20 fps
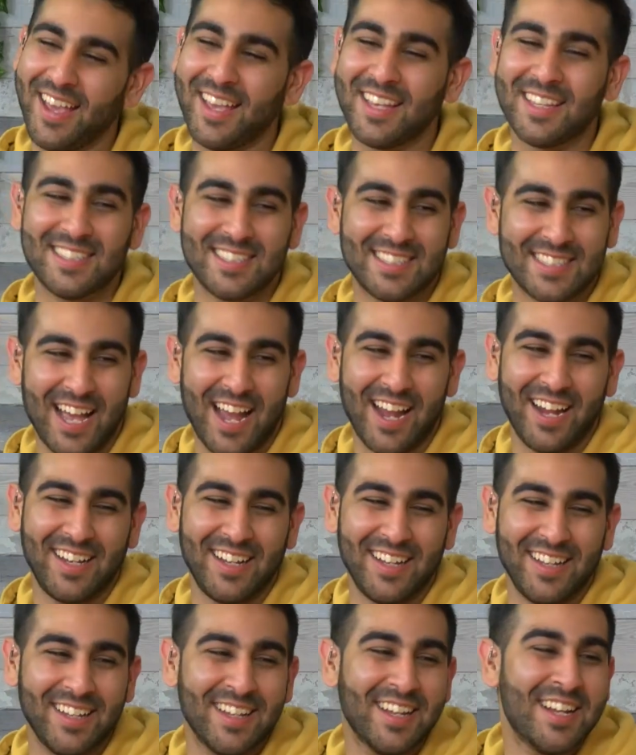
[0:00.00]

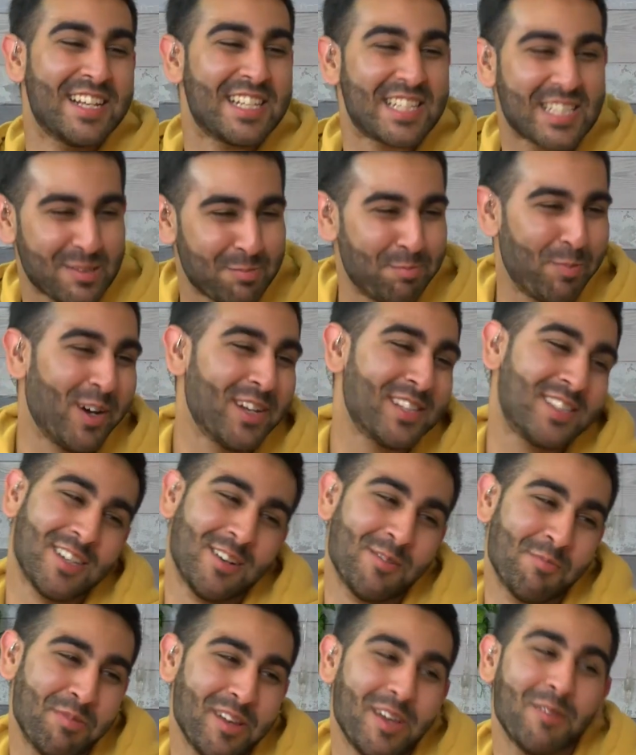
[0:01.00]
exactly. Spot
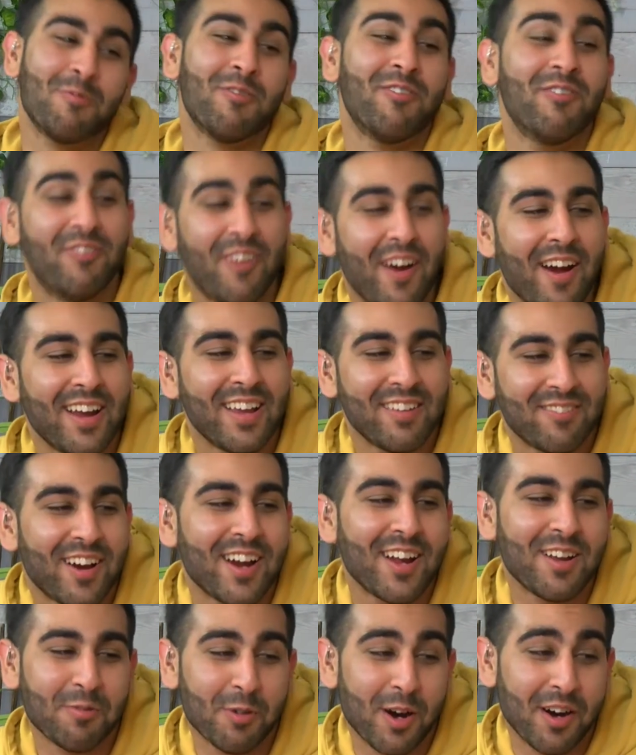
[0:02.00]
on, Pip. Very,
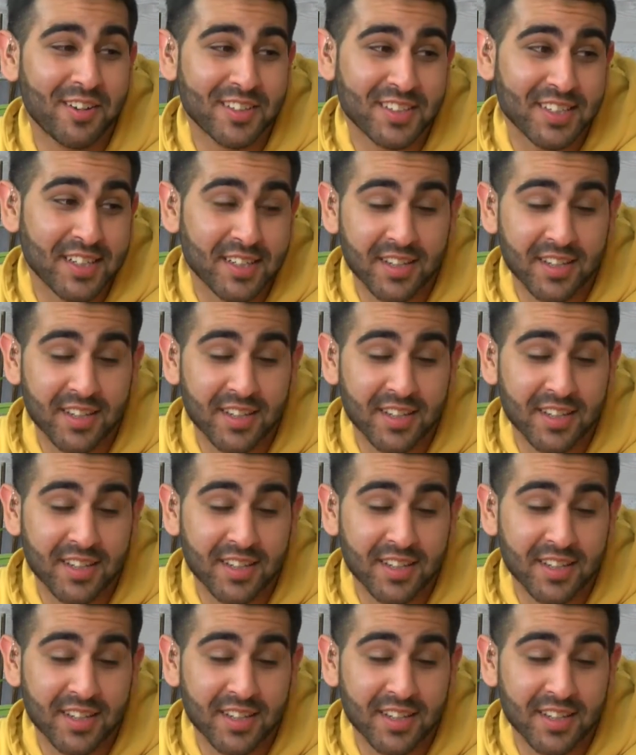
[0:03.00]
very well done.